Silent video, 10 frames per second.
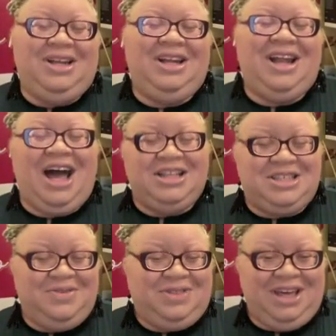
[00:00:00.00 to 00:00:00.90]

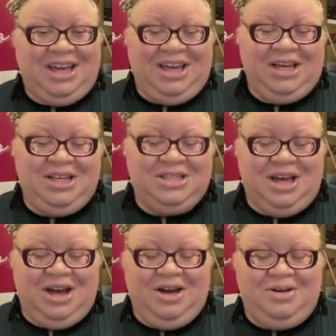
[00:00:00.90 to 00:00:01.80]
lots of things,
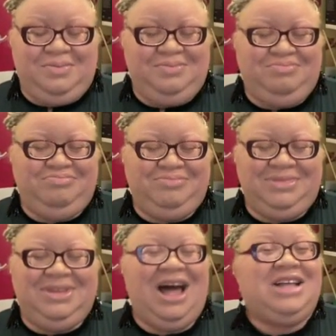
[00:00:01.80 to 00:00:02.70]

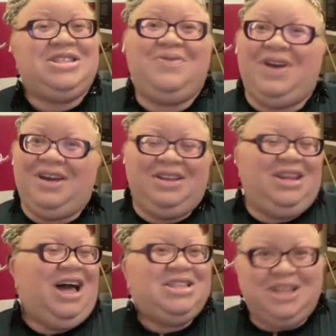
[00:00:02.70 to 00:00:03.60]
lots of
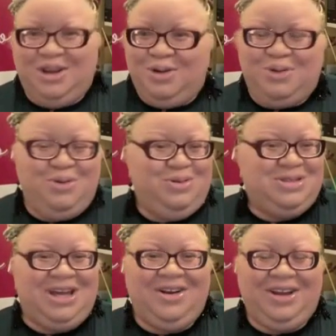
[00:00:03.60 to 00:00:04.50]

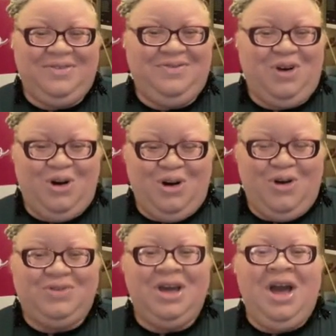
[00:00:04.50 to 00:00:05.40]
locals that are
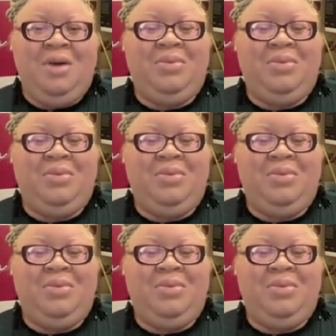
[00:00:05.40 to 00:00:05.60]
involved,